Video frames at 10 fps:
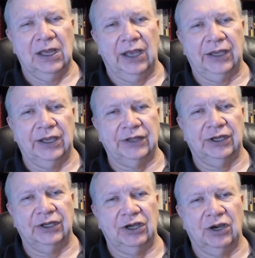I can't
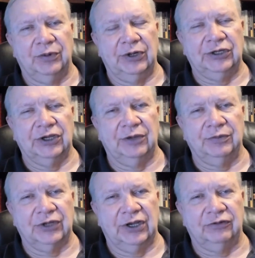tell you how many
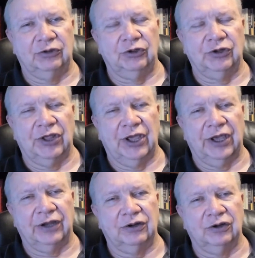times I've heard
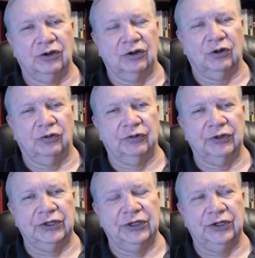that over
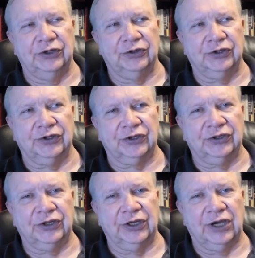the years as a
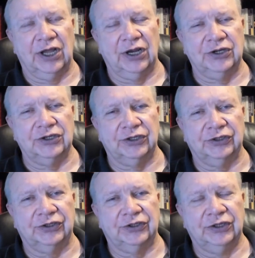
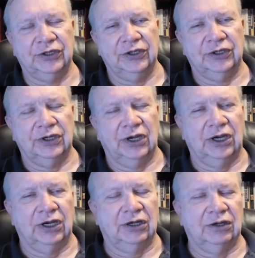psychologist.
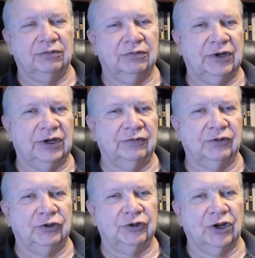Uh, and I've
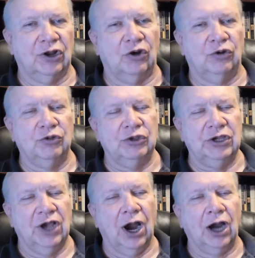learned to loathe
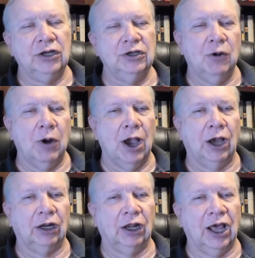the are you
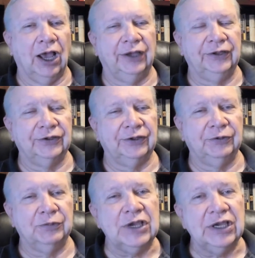
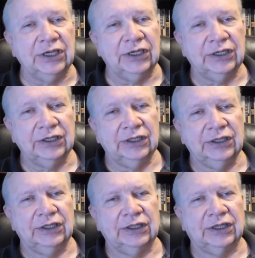analyzing me
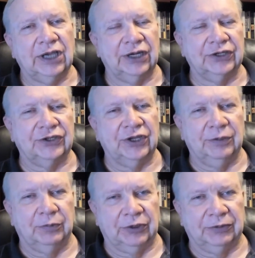kind of
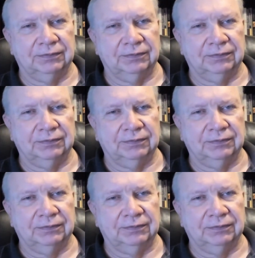statement.